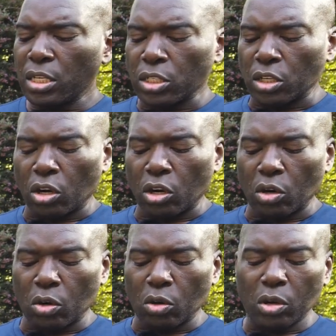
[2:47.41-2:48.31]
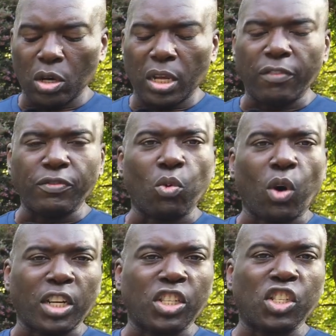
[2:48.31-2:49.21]
So if you
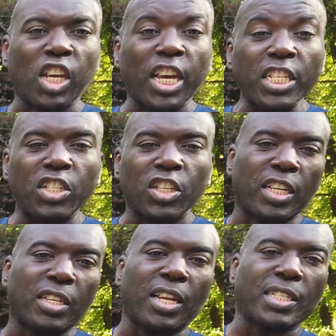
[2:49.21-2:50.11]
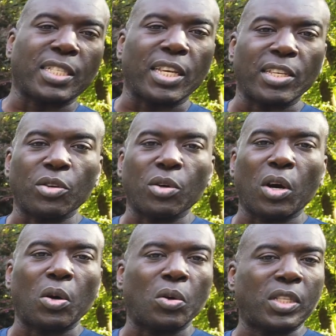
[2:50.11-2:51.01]
want to change it, let's say you
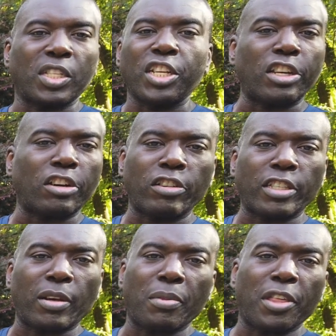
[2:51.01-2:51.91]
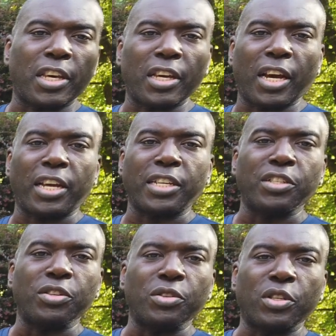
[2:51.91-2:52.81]
go to dinner or something
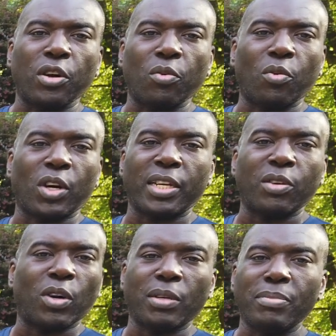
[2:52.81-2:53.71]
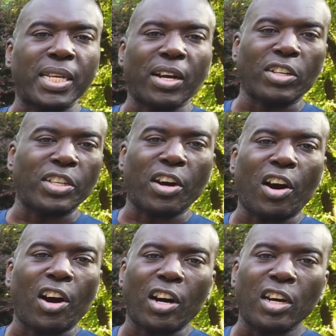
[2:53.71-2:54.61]
and you don't want anyone beating on your
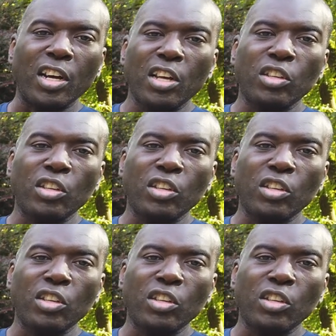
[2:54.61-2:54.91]
car,